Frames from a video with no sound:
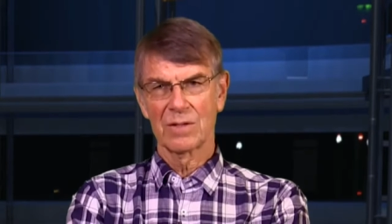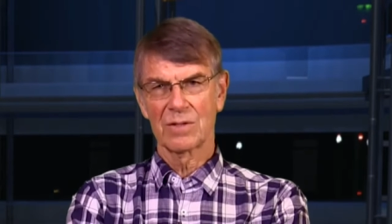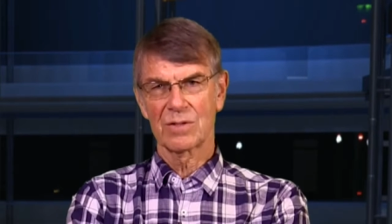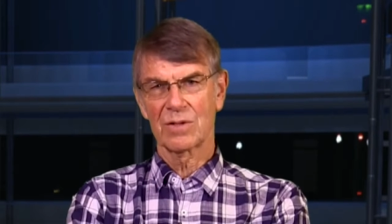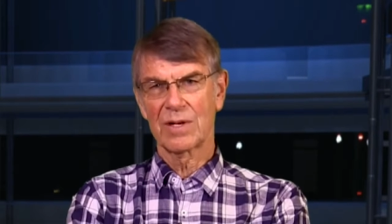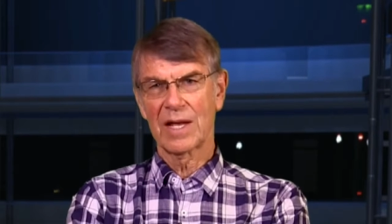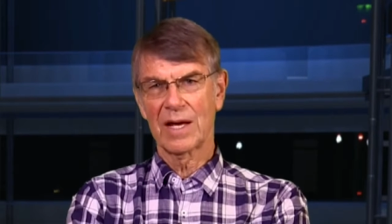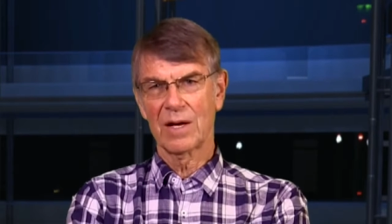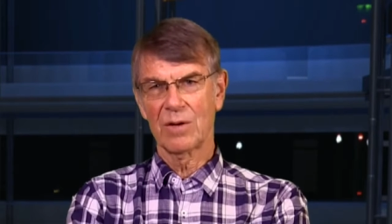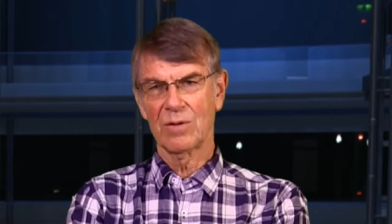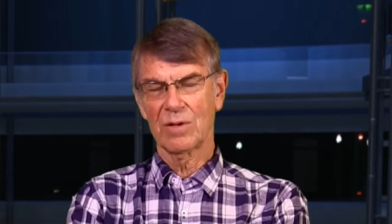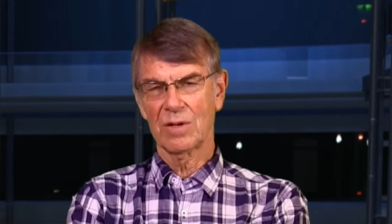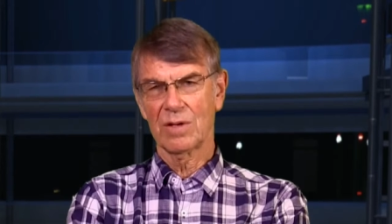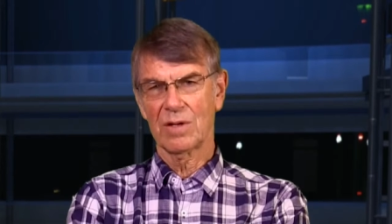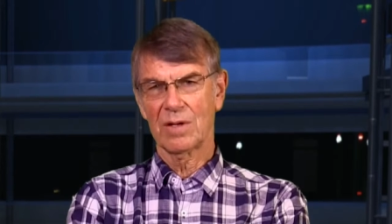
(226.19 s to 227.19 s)
So
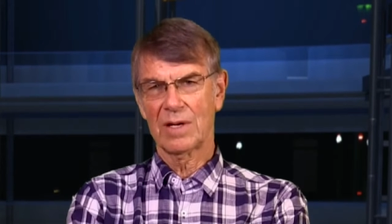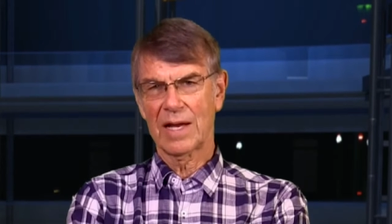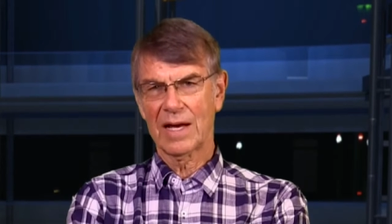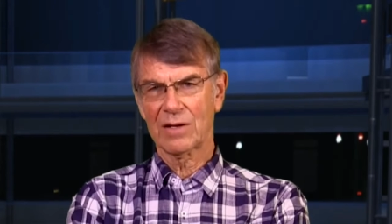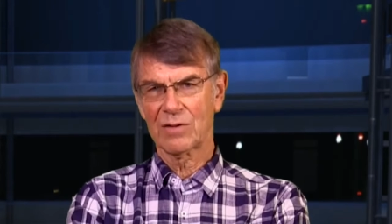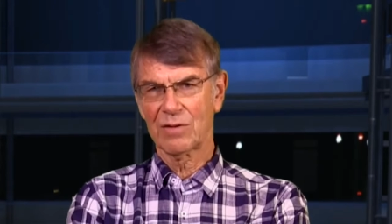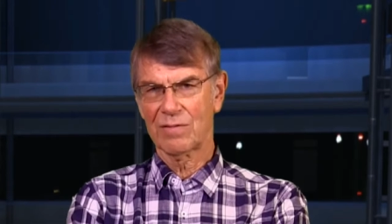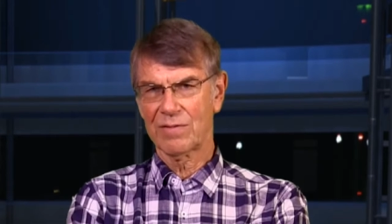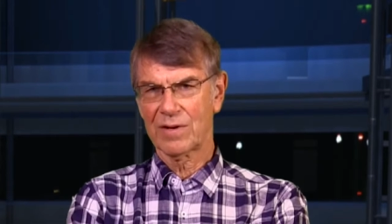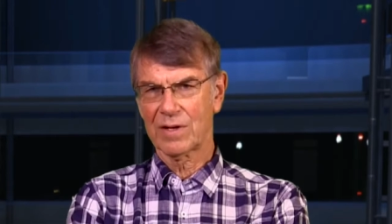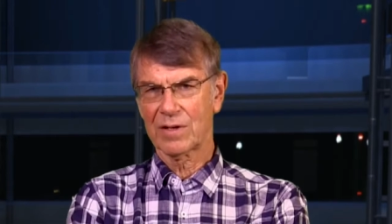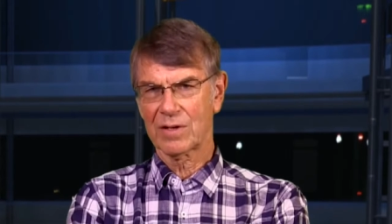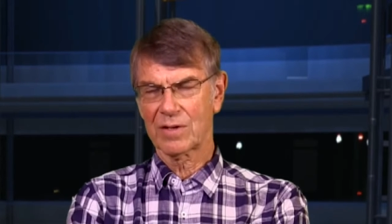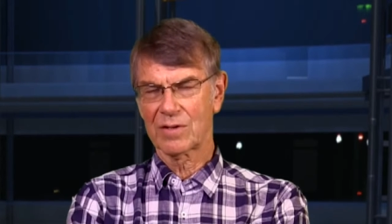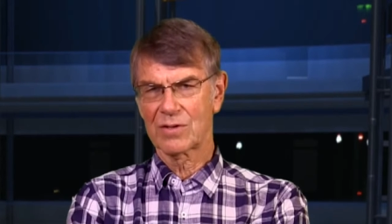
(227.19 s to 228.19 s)
now
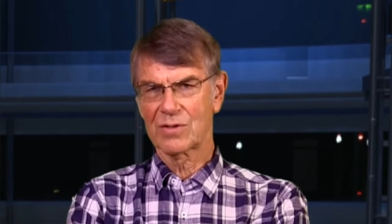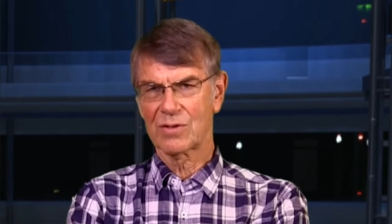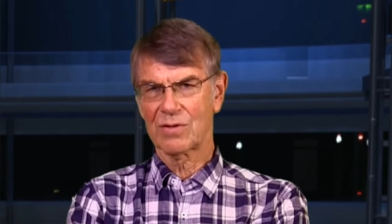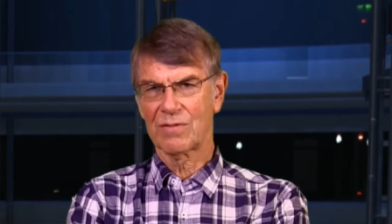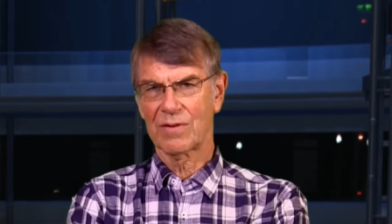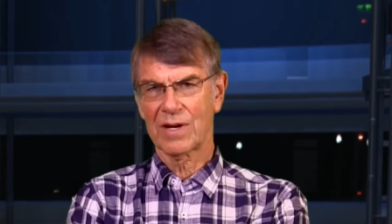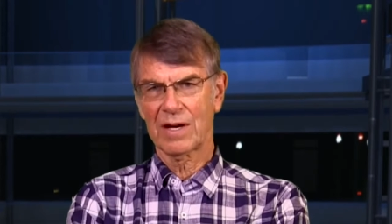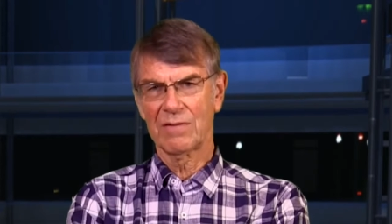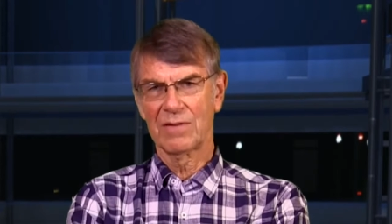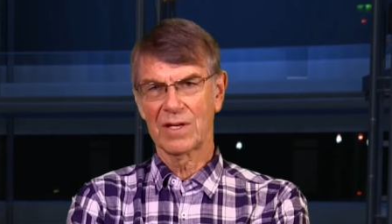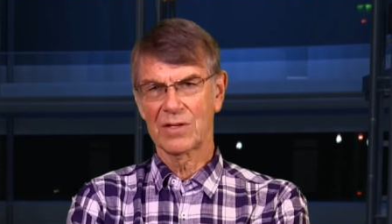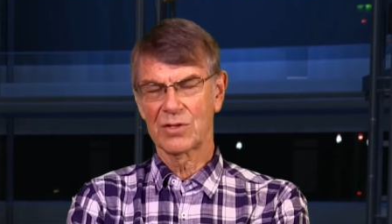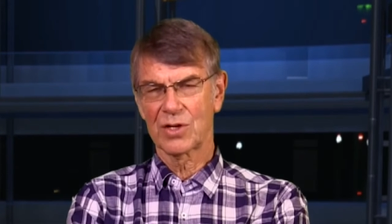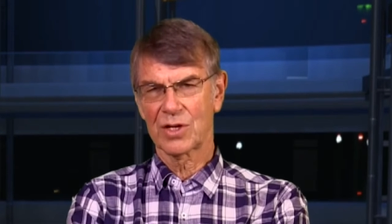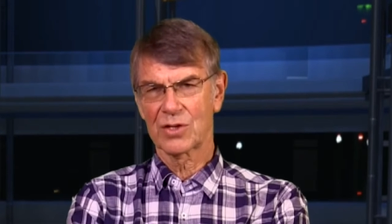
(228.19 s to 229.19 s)
lactoferrin can survive
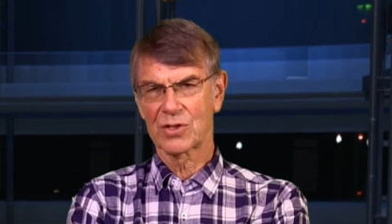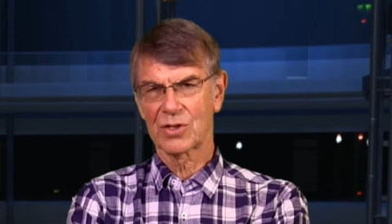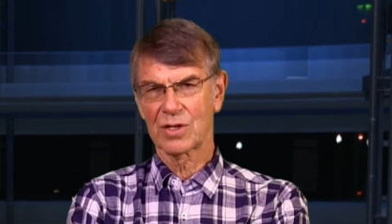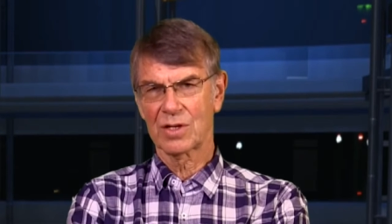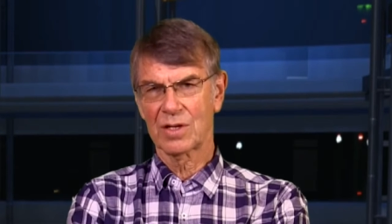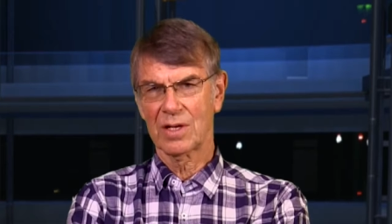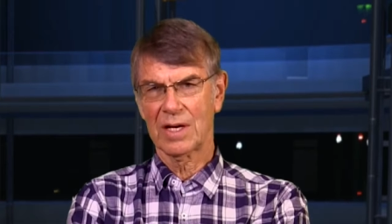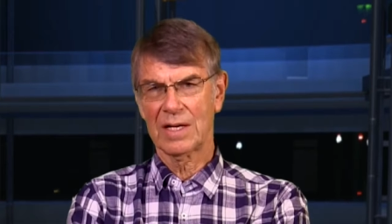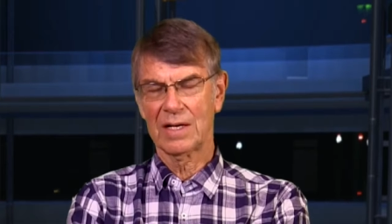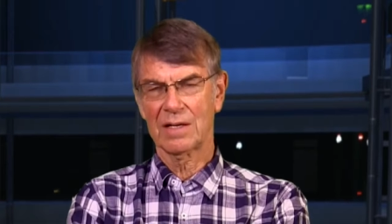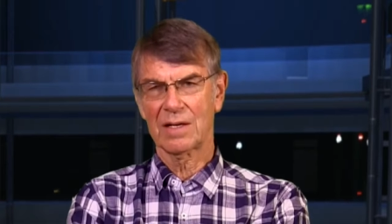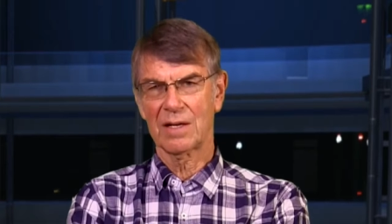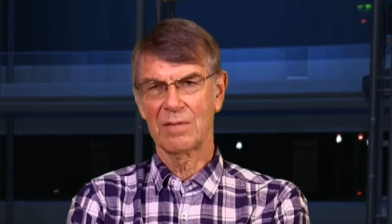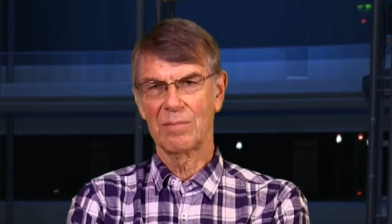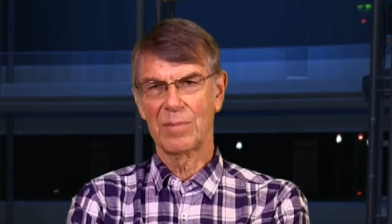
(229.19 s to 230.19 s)
digestion and
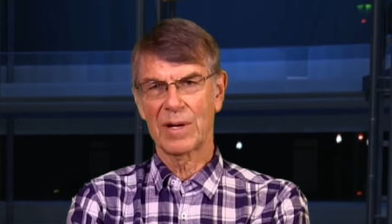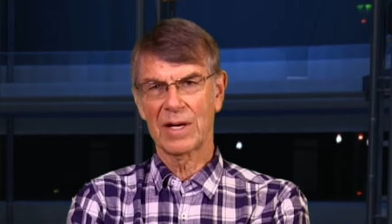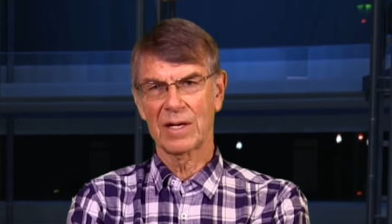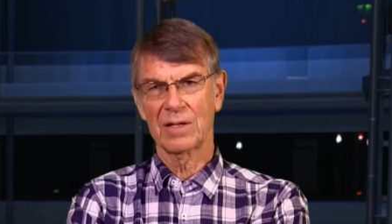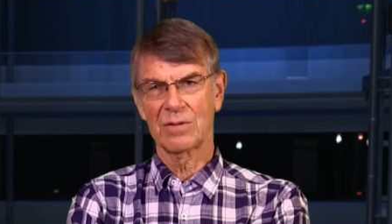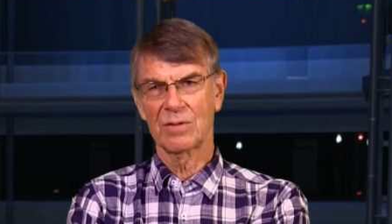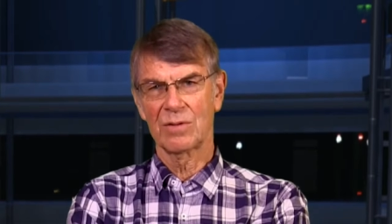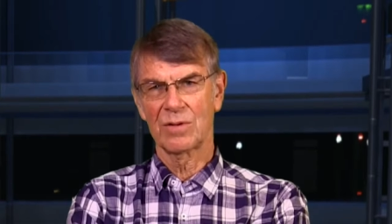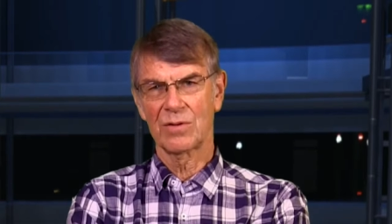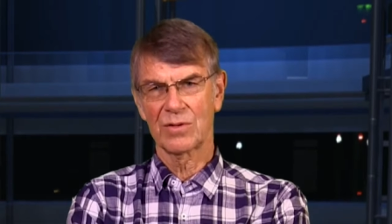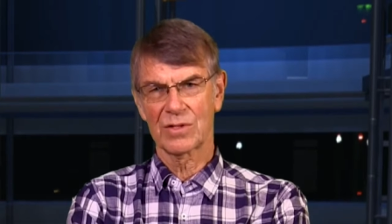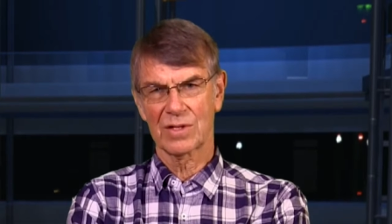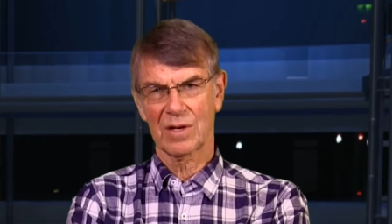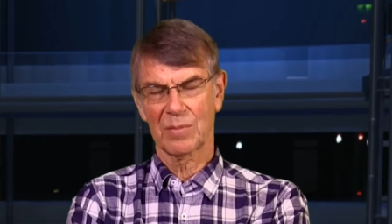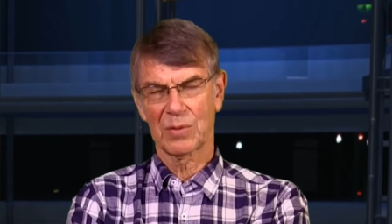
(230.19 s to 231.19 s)
it can bind to the
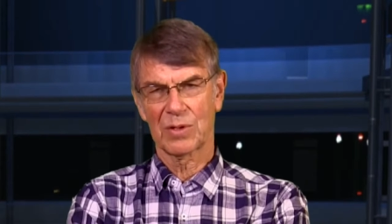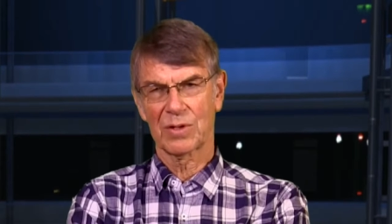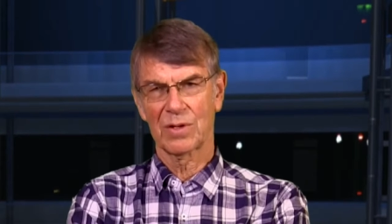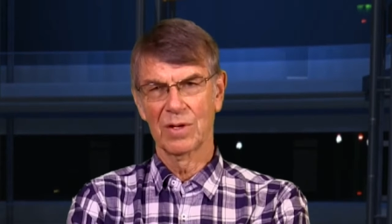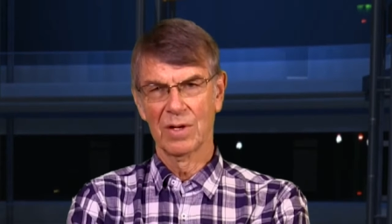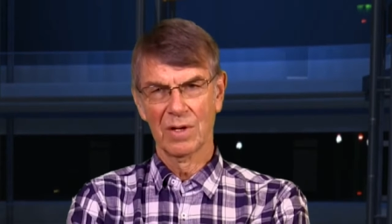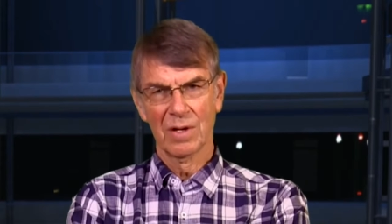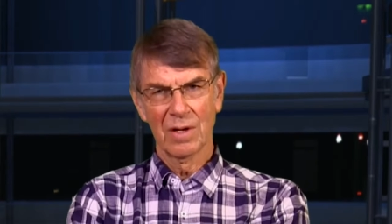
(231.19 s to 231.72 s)
receptor,